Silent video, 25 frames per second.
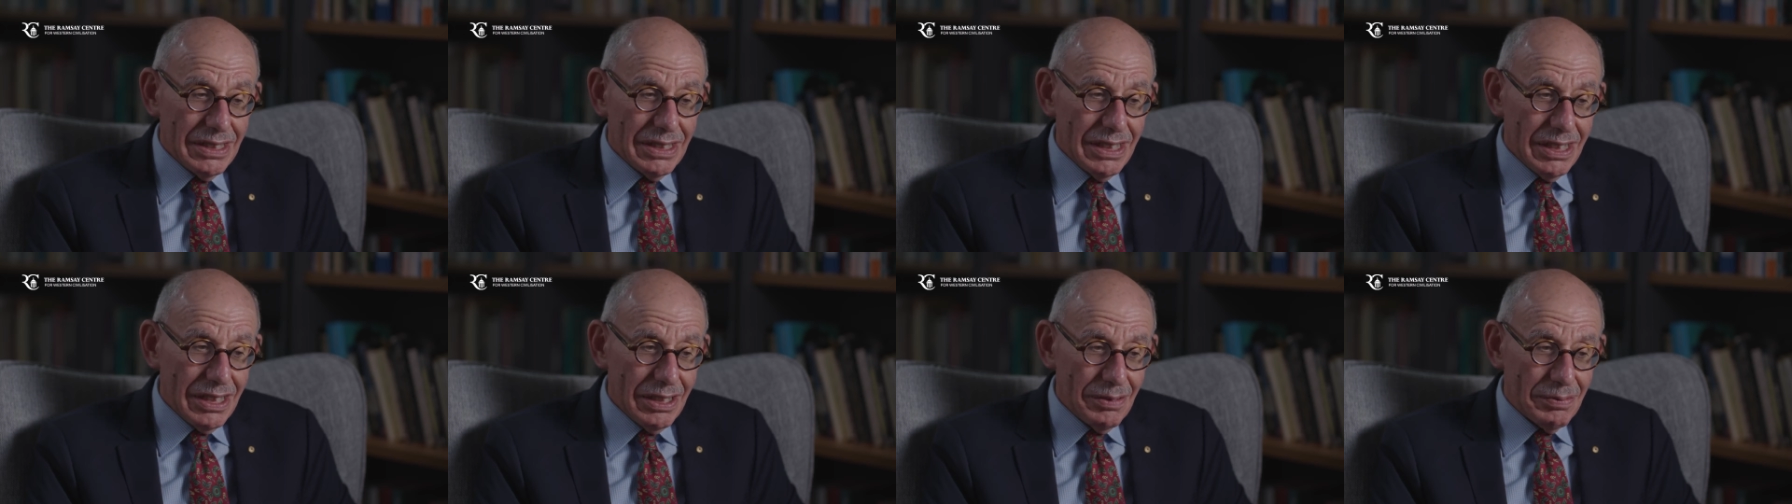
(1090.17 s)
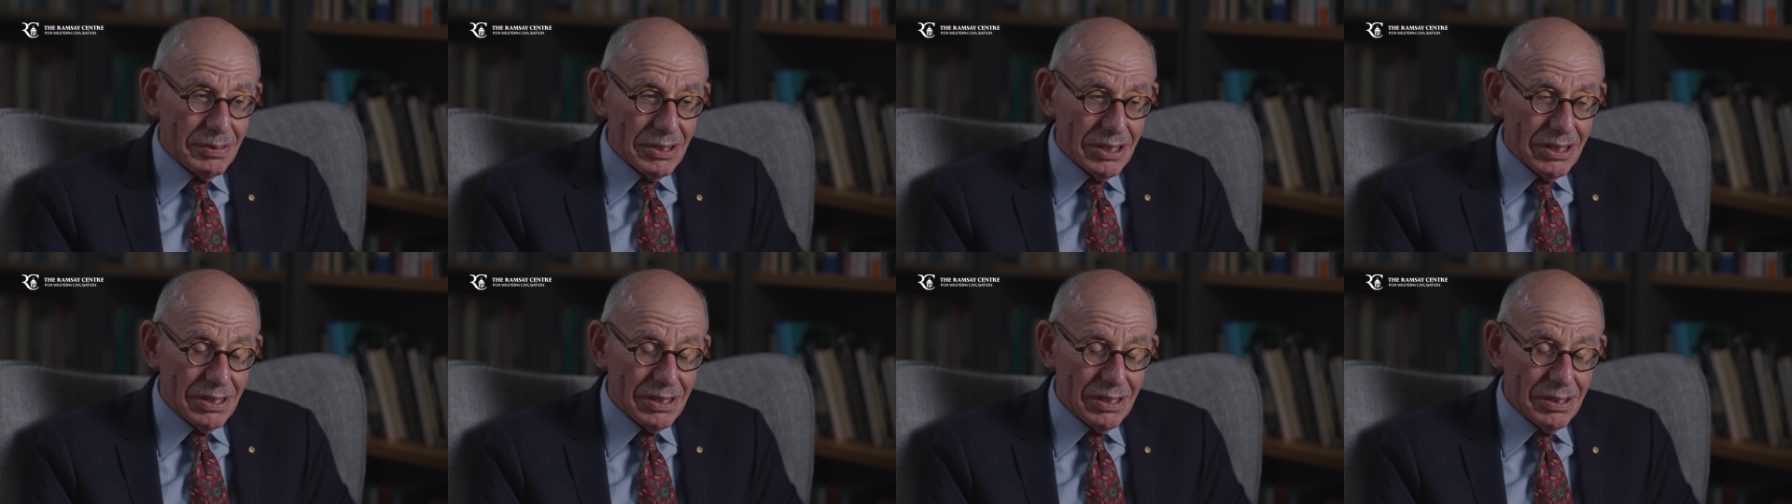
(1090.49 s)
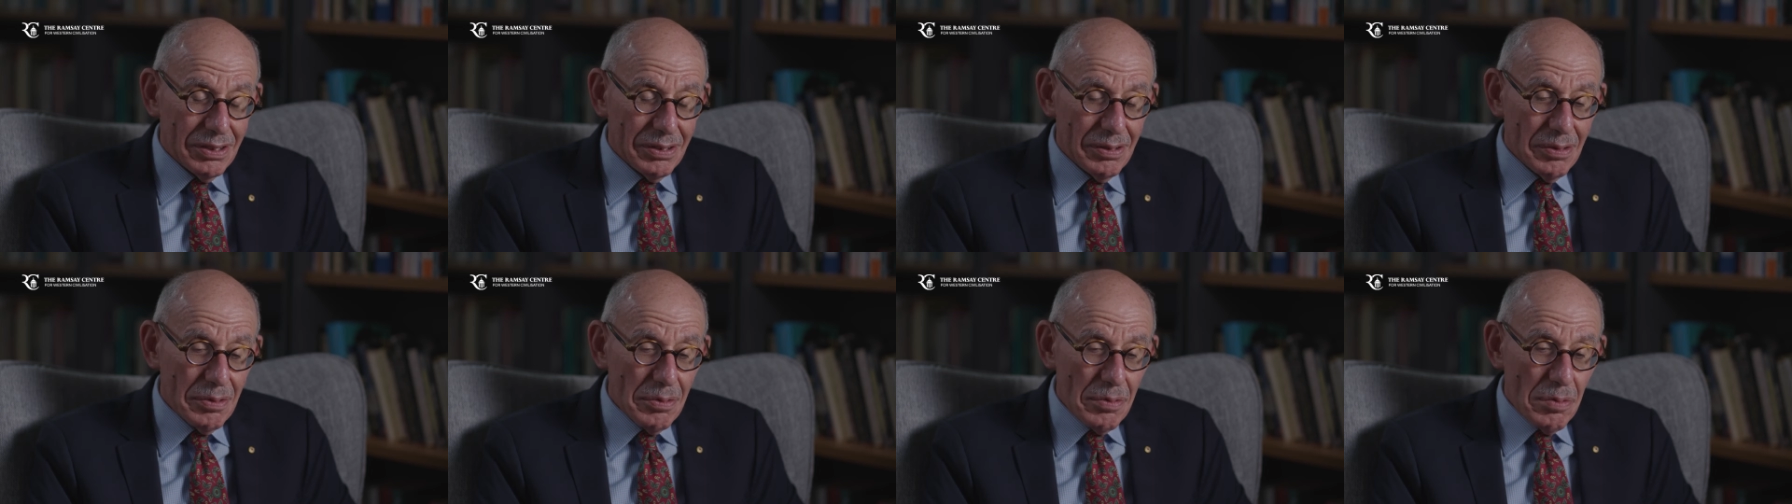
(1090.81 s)
delivered.
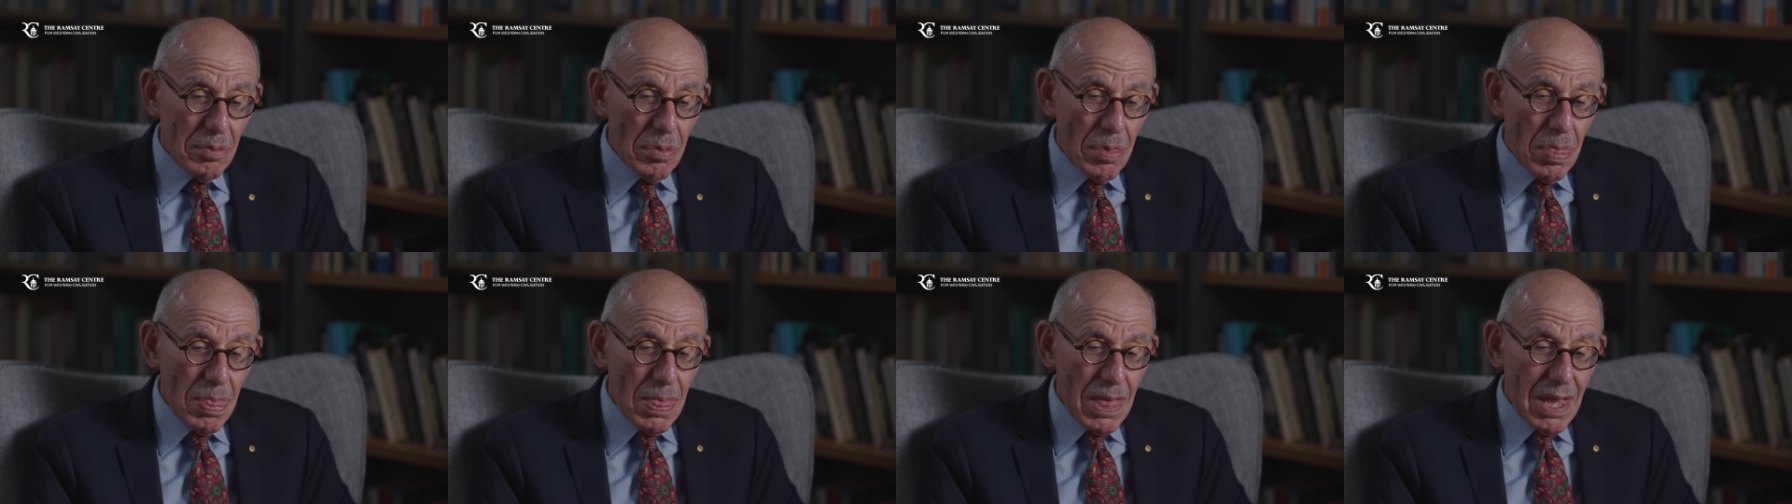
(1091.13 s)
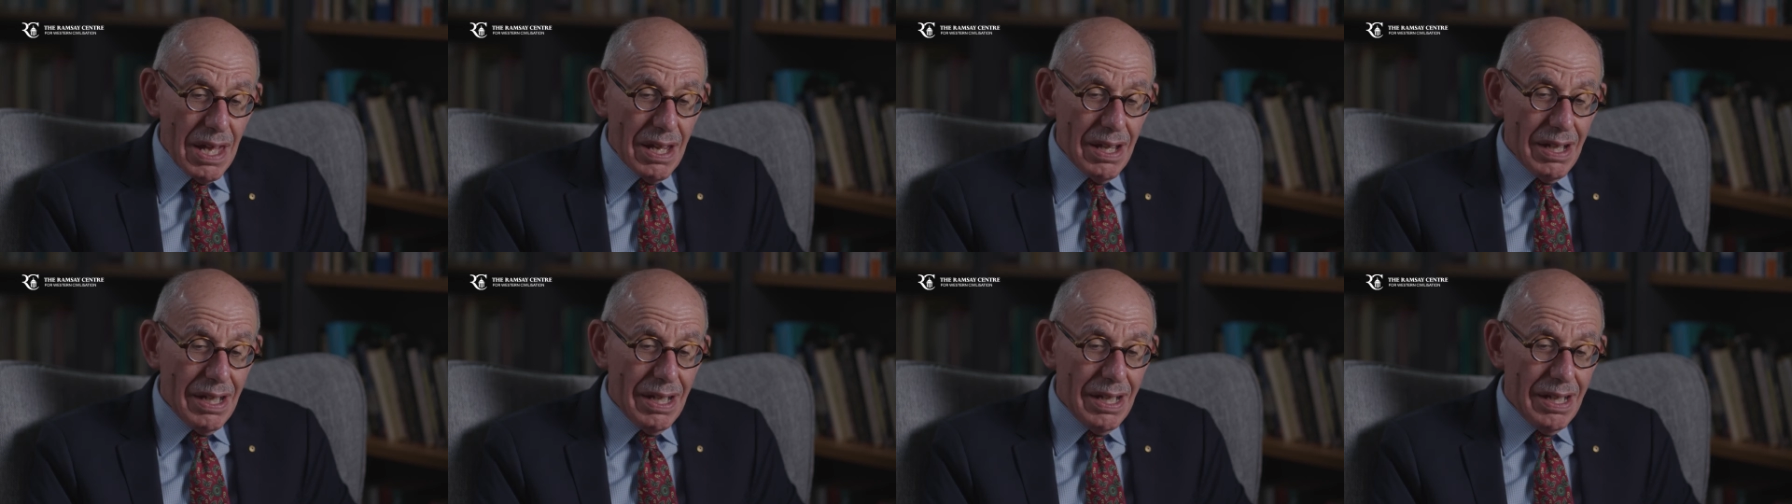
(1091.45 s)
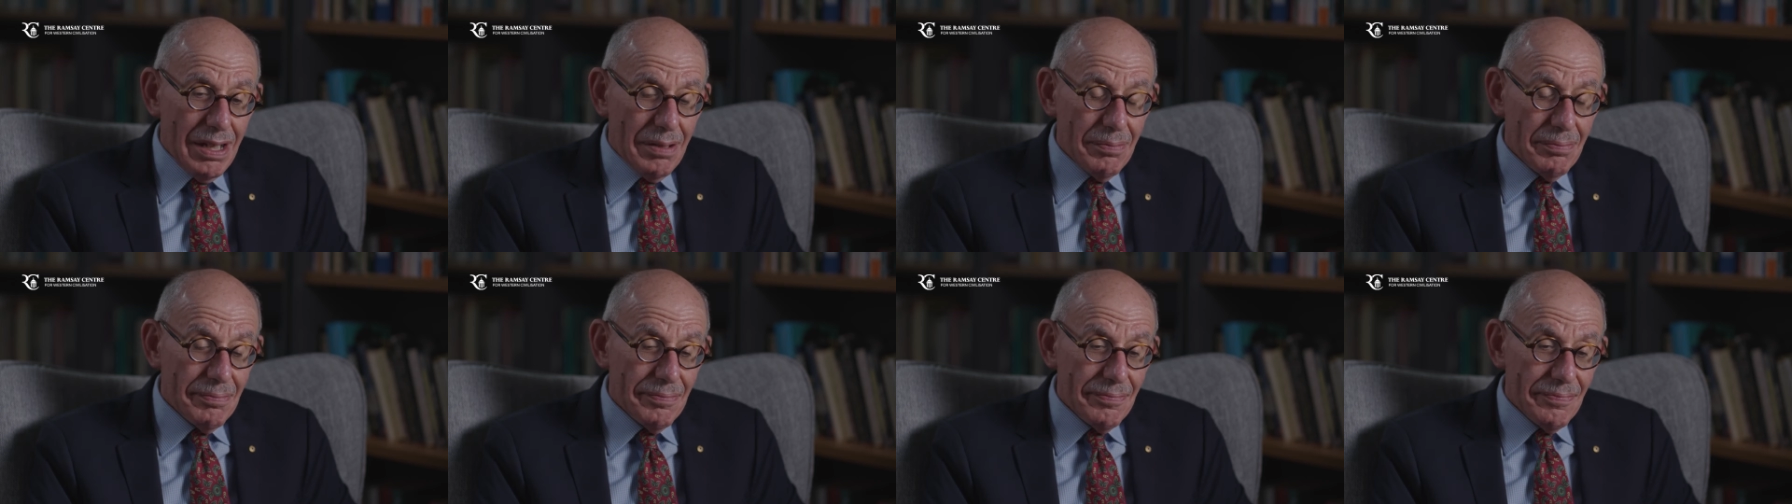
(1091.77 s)

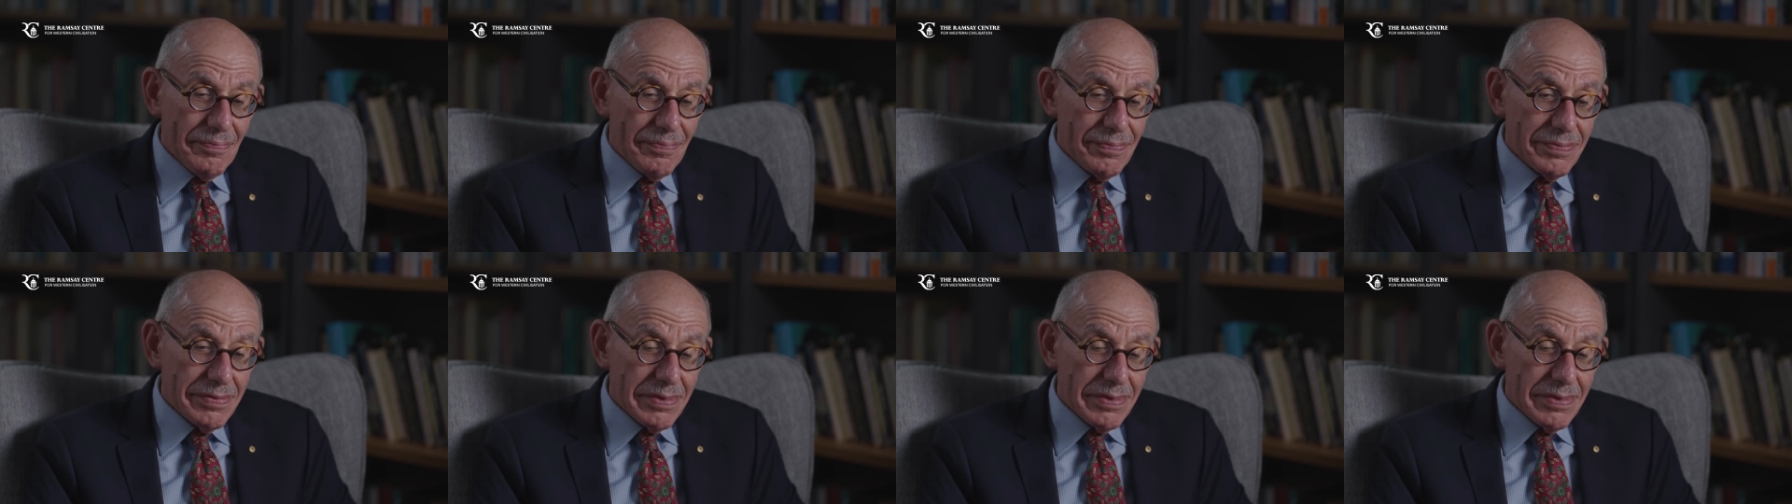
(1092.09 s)
But